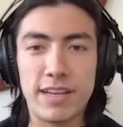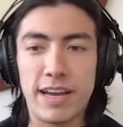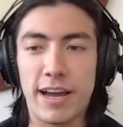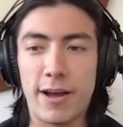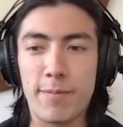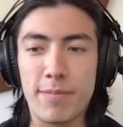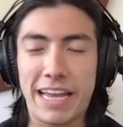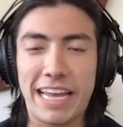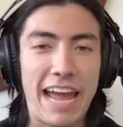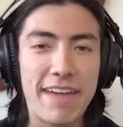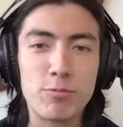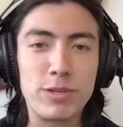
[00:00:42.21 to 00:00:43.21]
I kind of
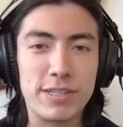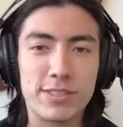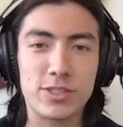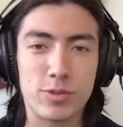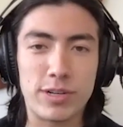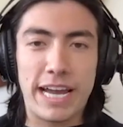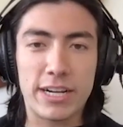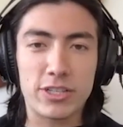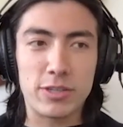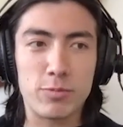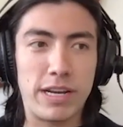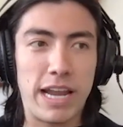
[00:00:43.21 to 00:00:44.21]
have a weird story,
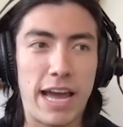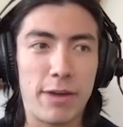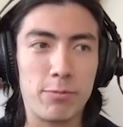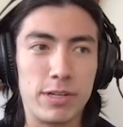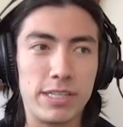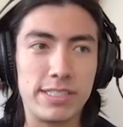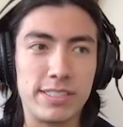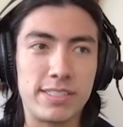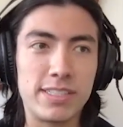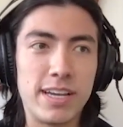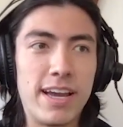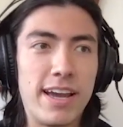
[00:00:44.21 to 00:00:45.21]
actually. When I was